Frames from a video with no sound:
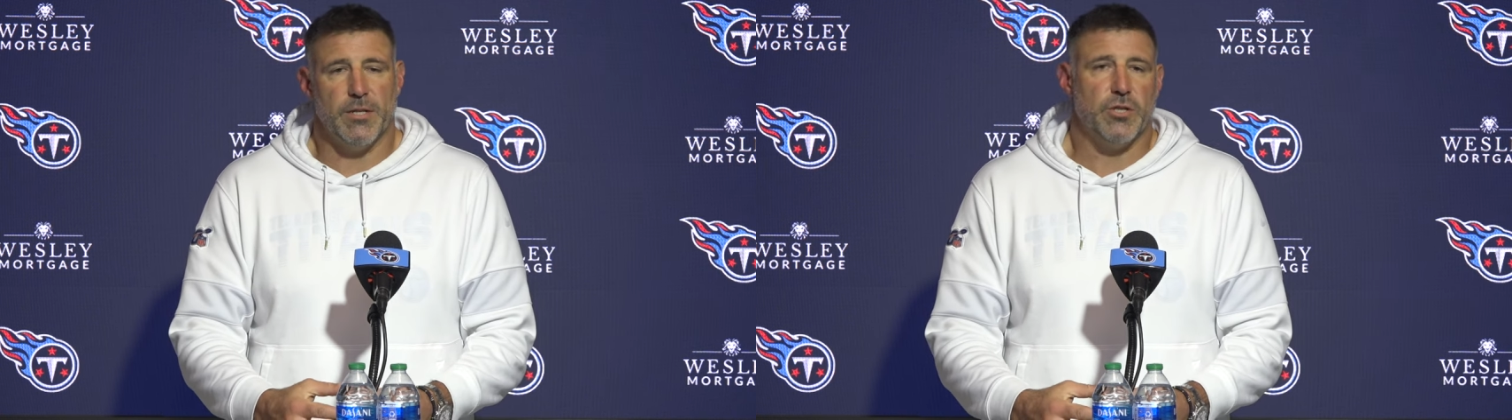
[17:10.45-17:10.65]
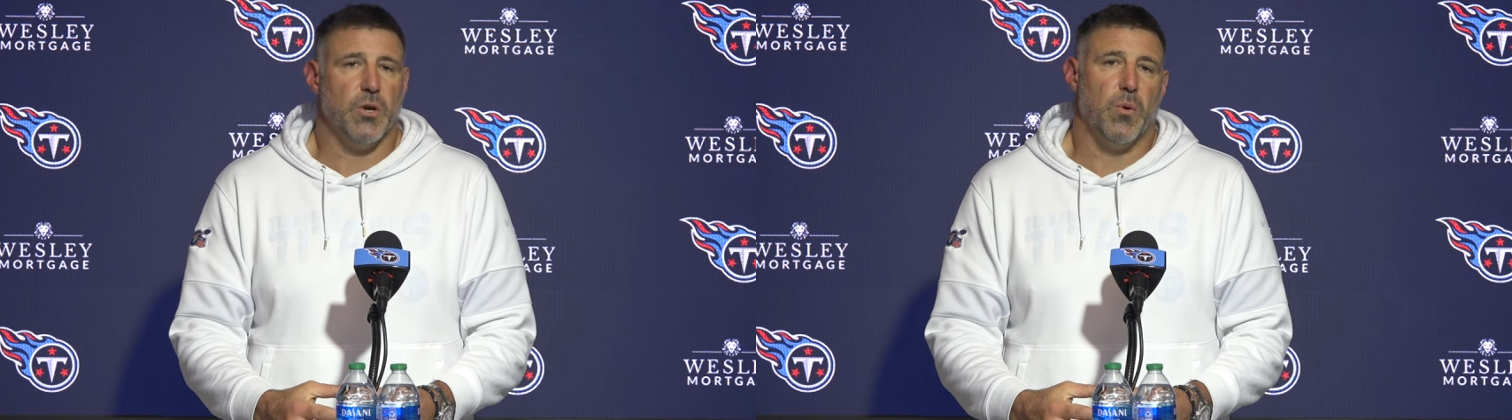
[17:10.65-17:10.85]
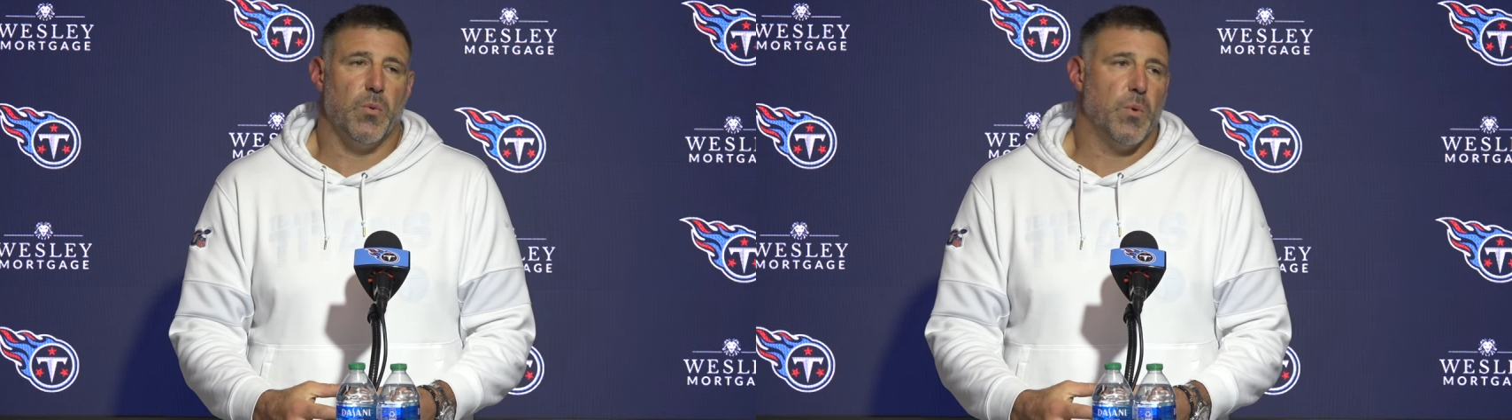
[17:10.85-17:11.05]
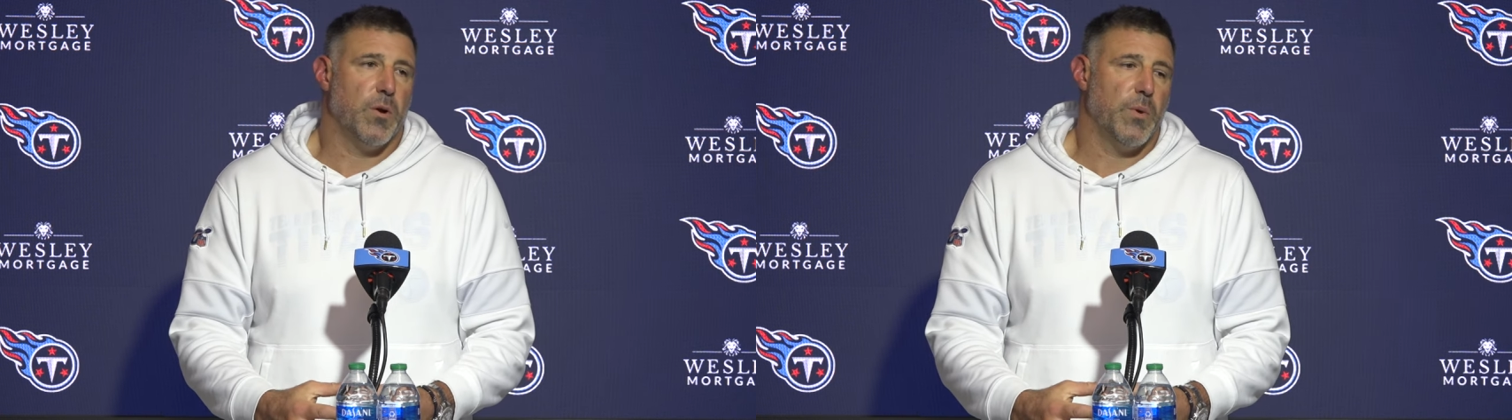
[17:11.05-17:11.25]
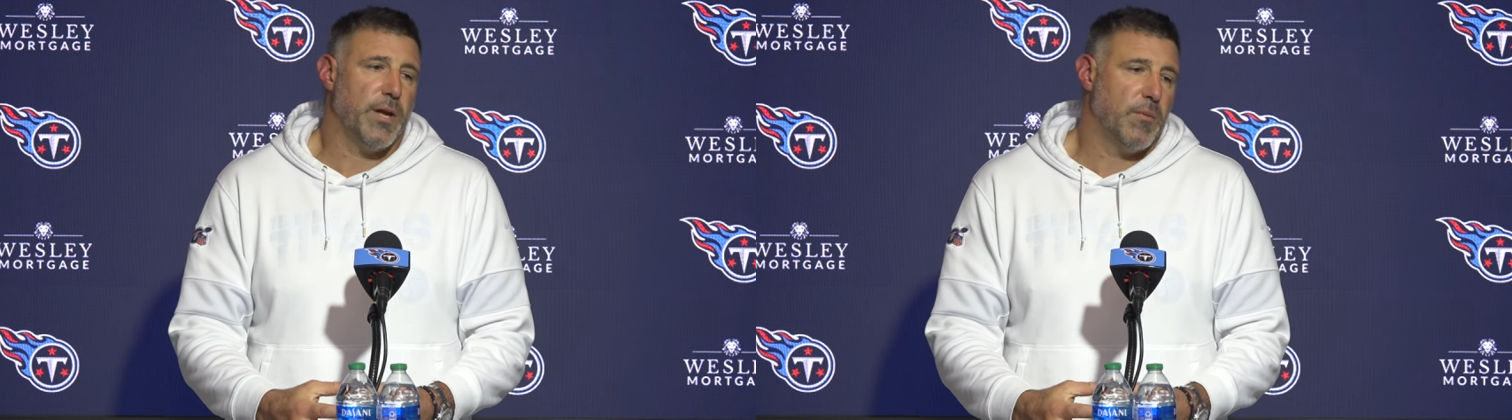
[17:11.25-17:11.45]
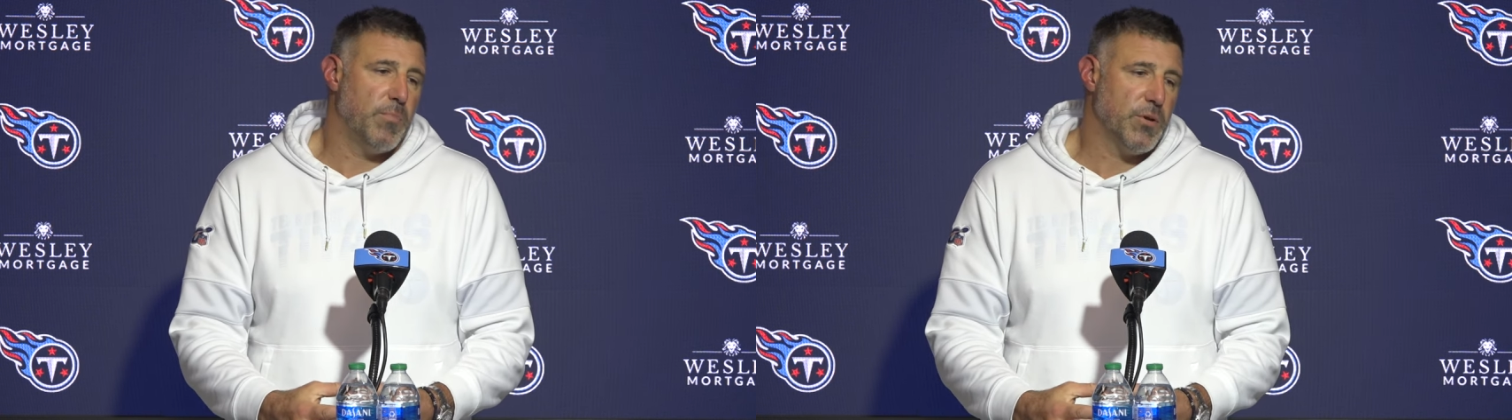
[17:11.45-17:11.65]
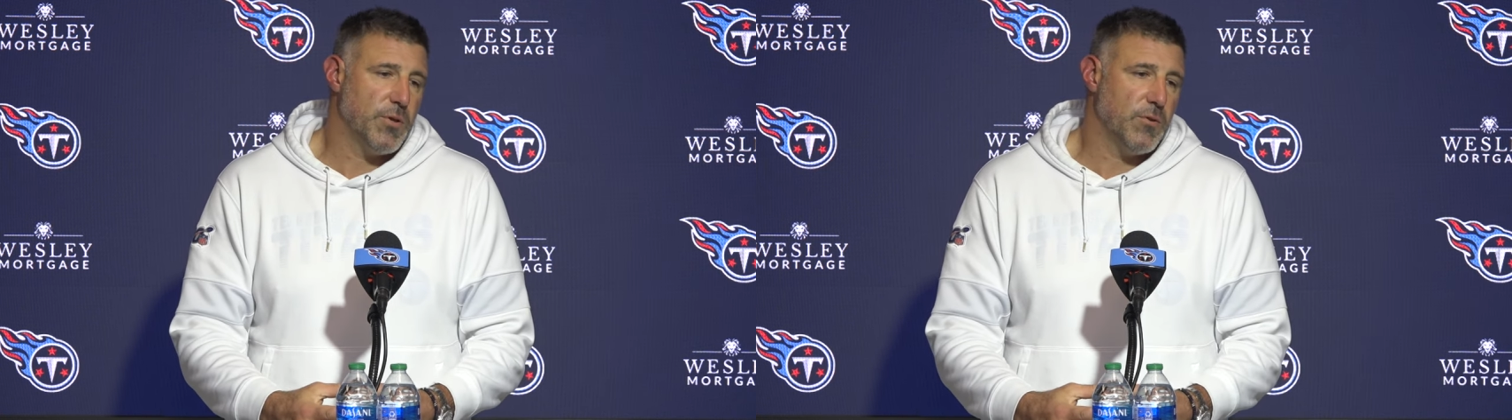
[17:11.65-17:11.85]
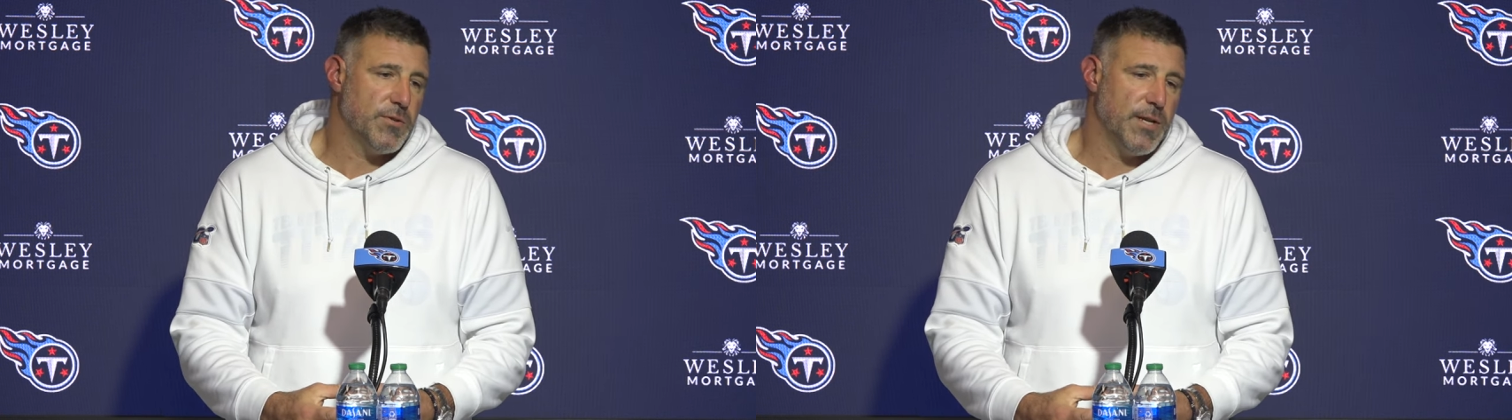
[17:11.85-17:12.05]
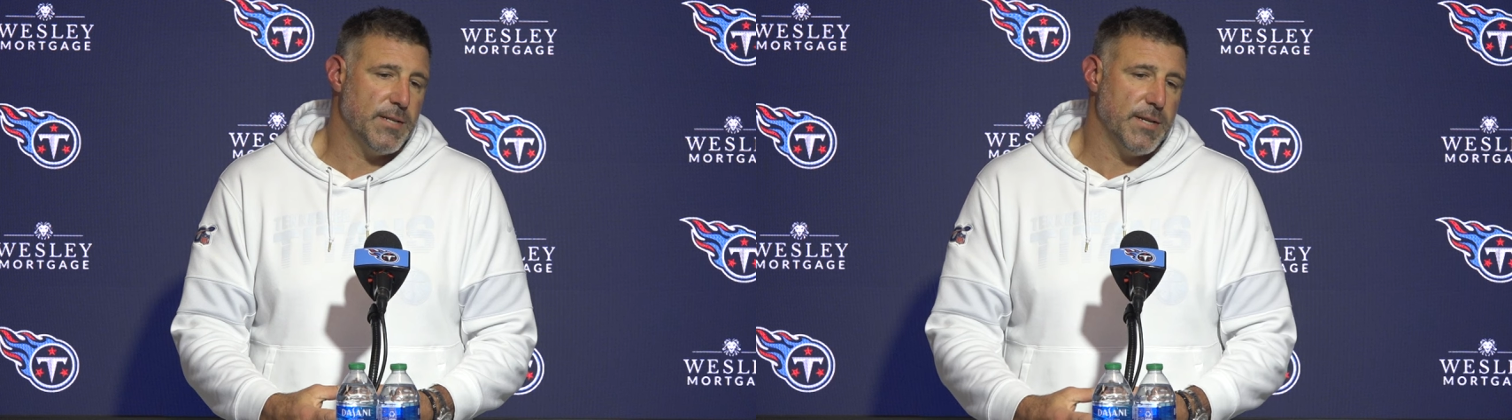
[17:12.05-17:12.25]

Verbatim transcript: and showing where we can put those things